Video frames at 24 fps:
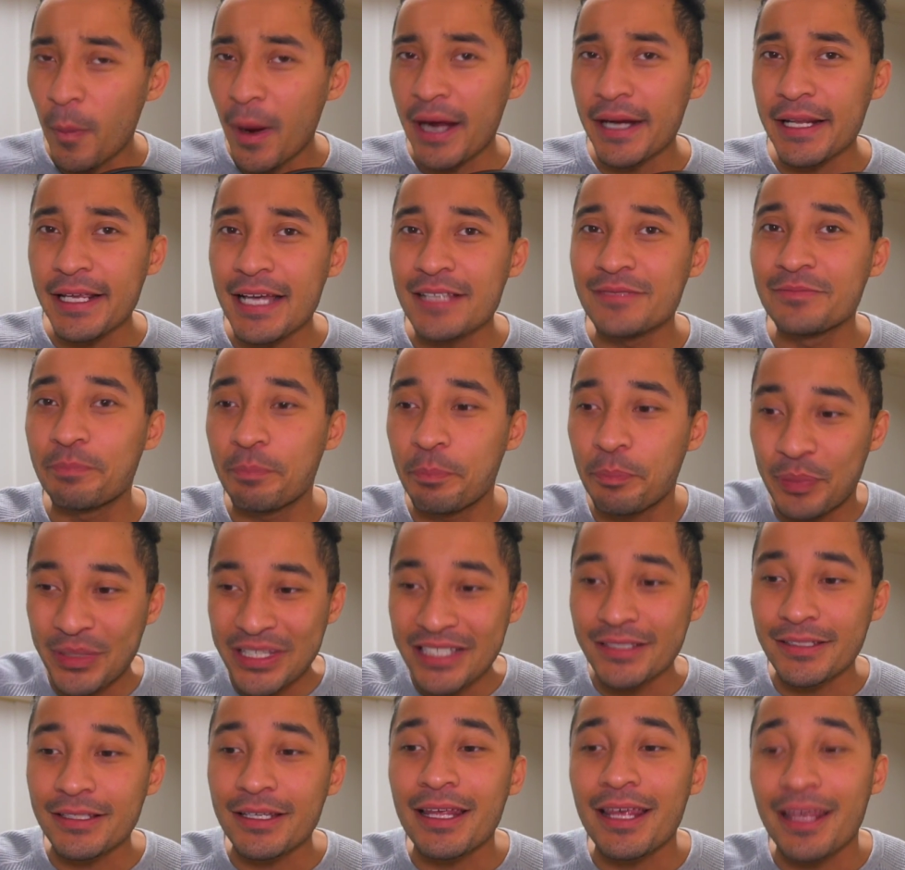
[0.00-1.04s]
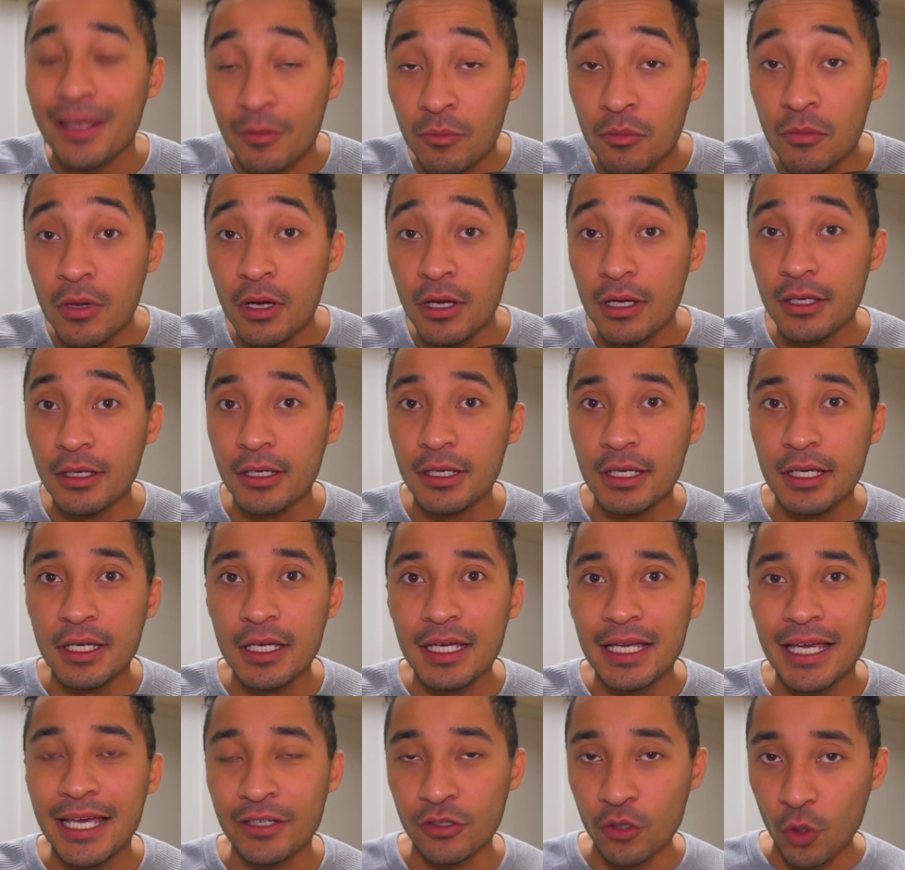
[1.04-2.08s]
has beaten him
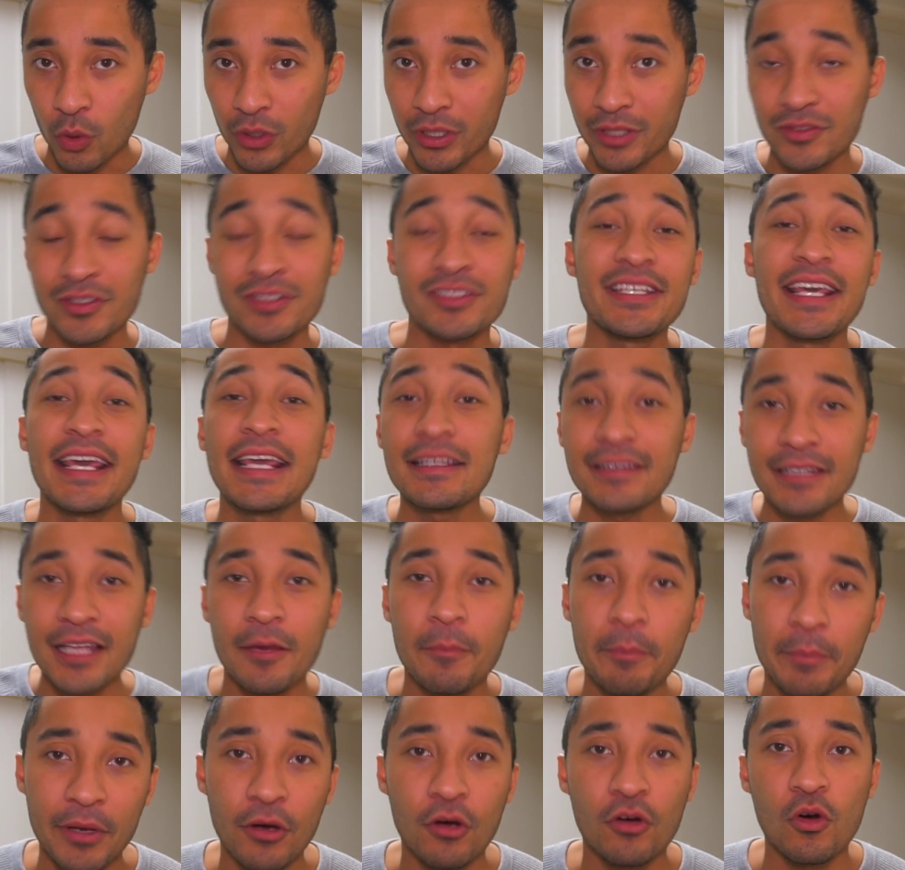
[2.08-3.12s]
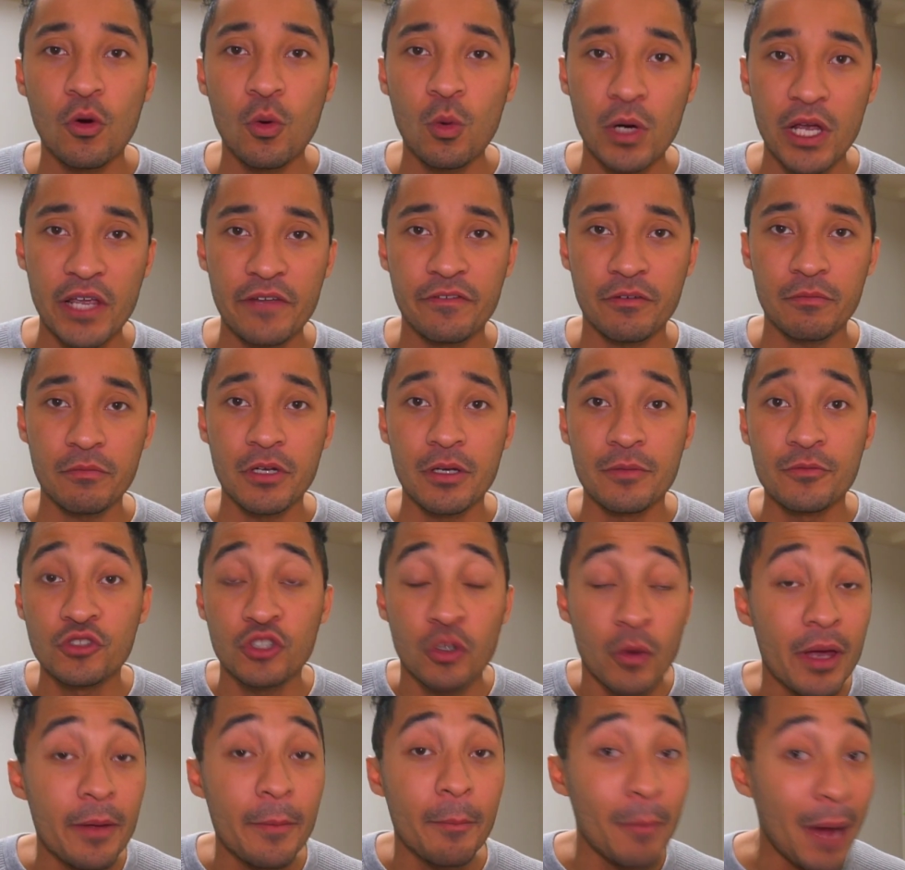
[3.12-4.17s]
in order to take that belt away from him. So
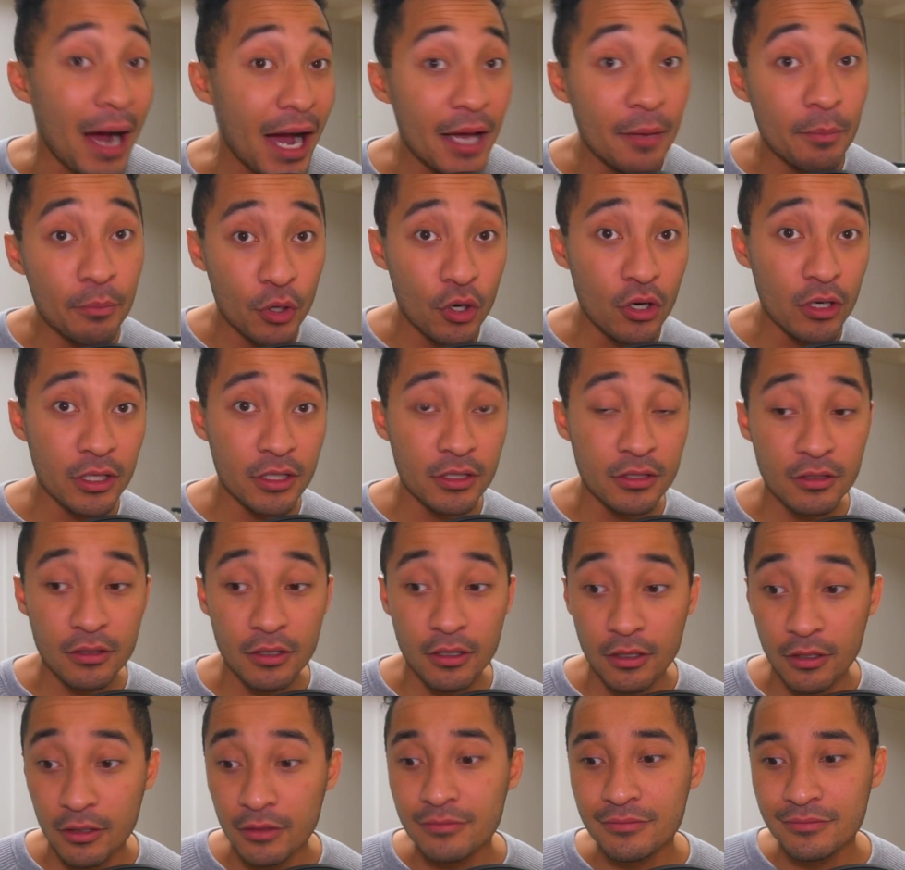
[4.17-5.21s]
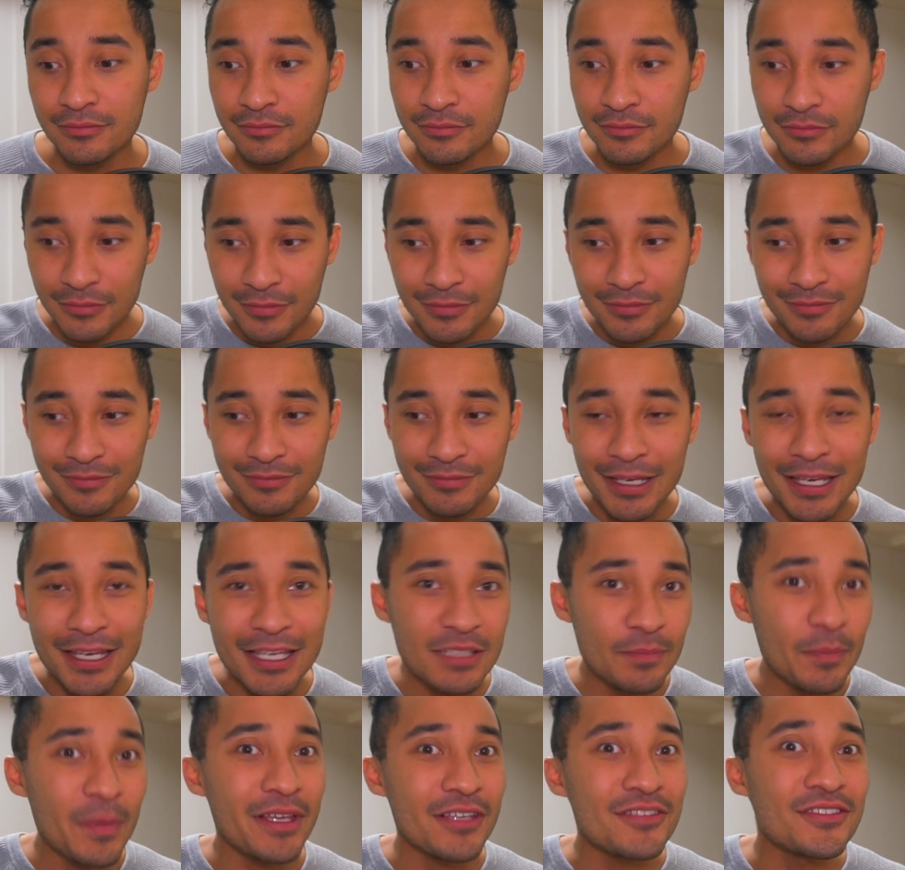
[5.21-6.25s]
in my book, he's
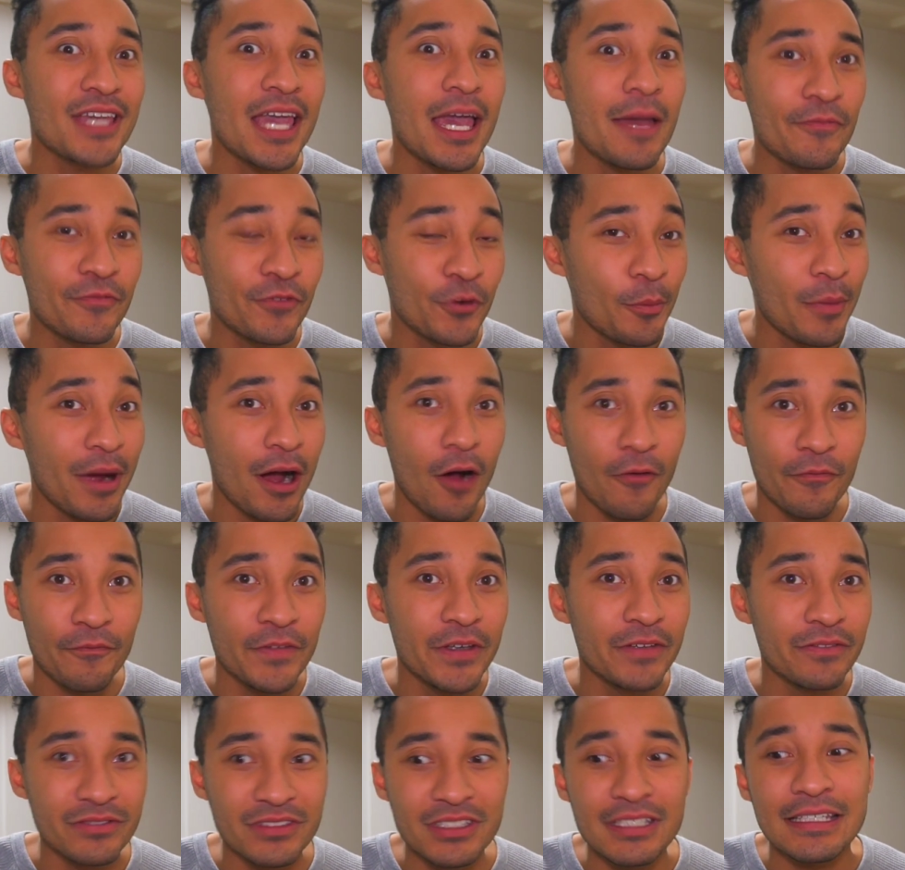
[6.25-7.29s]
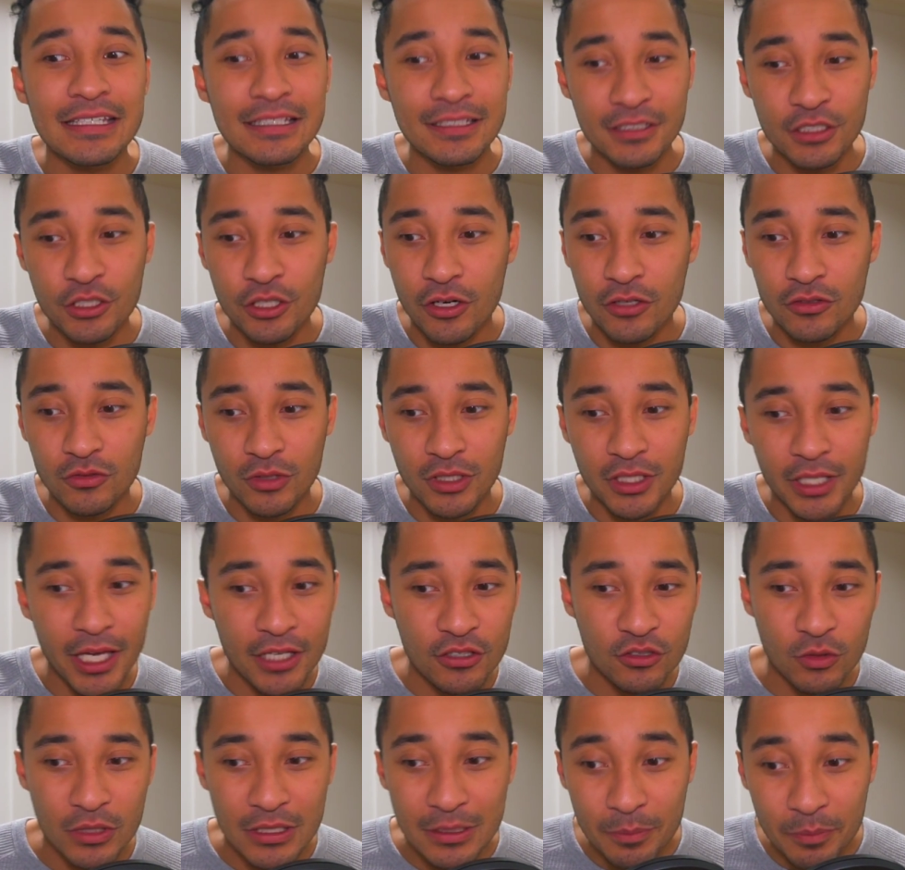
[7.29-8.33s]
been champ for about 15 years. Okay, so
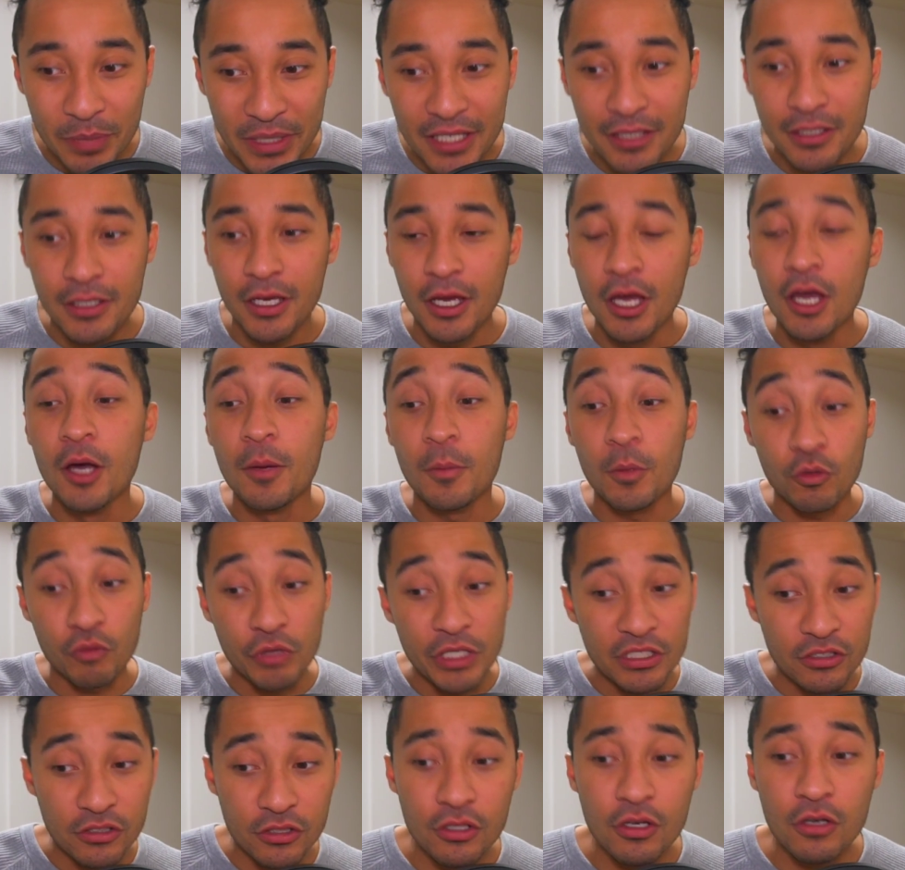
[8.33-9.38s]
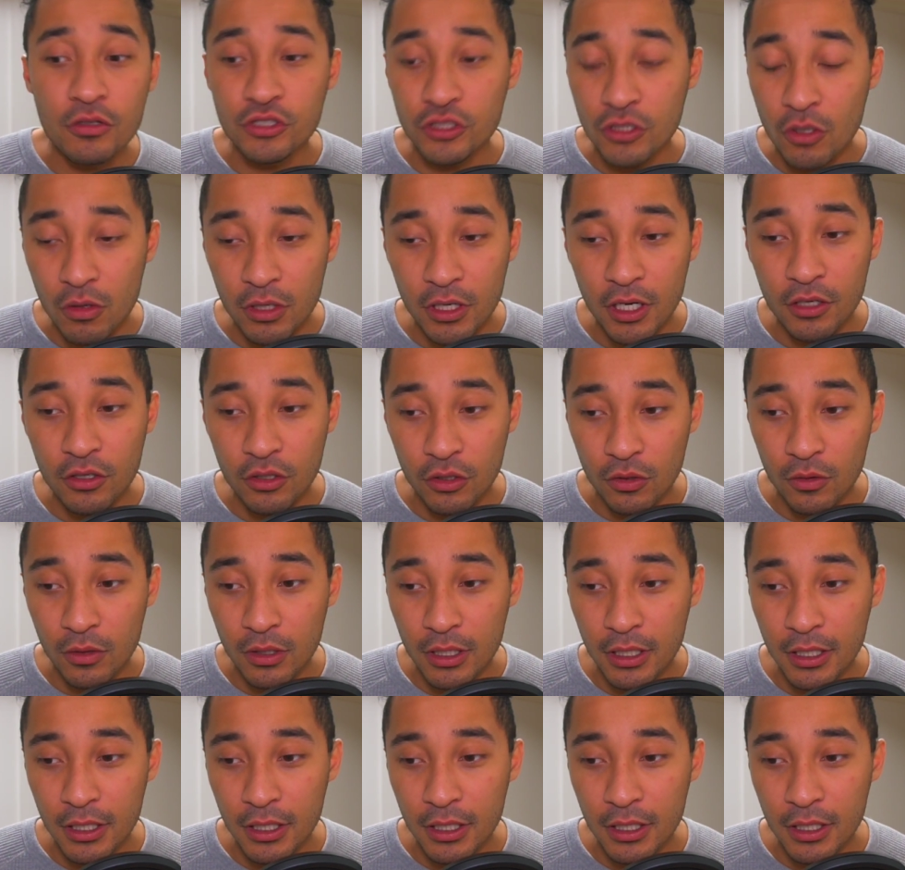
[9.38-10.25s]
he beat Mauricio Shogun Rua,